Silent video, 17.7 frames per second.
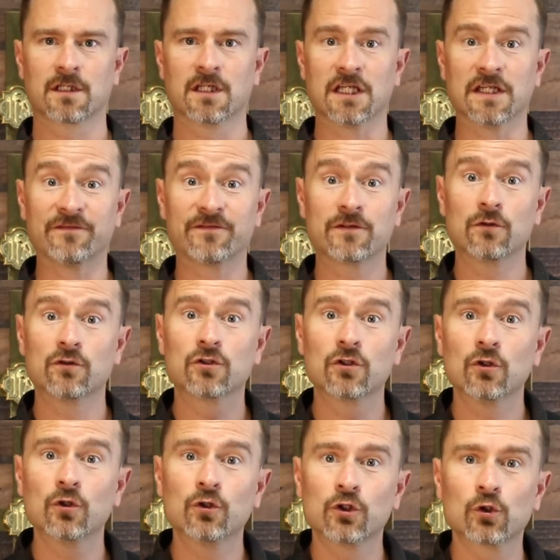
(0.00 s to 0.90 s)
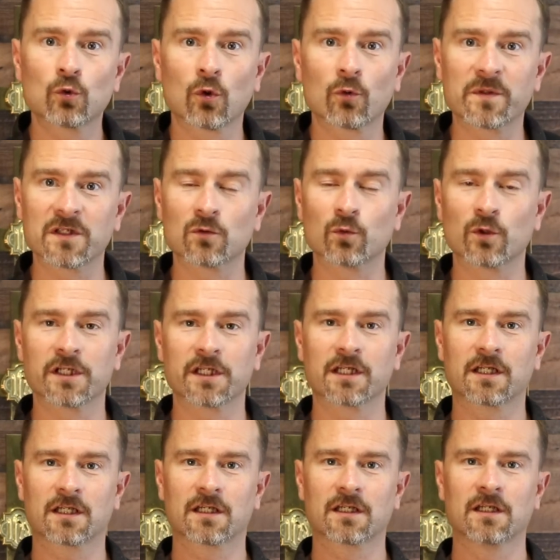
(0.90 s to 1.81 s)
If you do, you will be
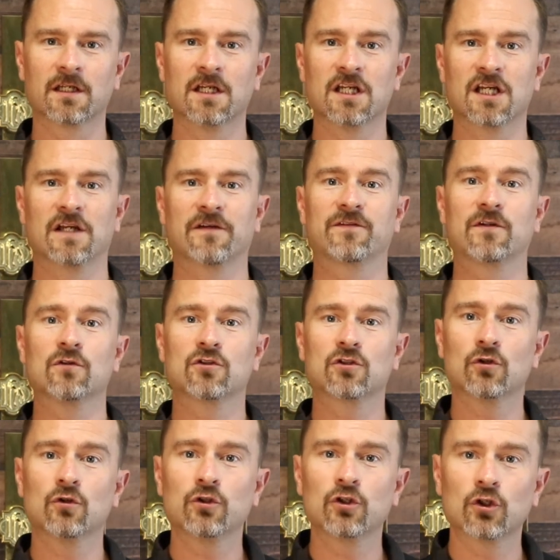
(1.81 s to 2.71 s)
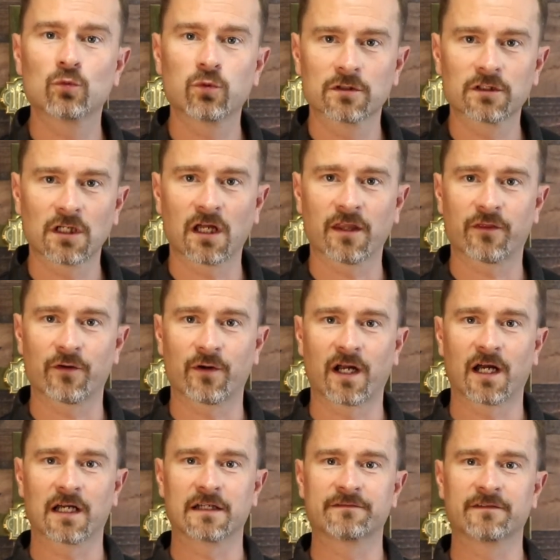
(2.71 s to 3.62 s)
weak. If you do, you will not
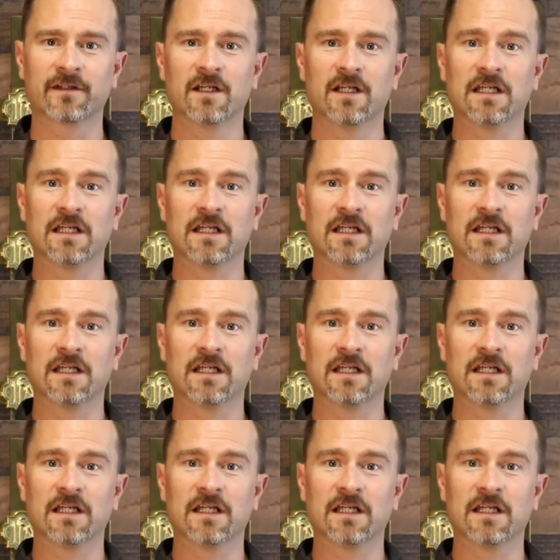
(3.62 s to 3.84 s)
thrive.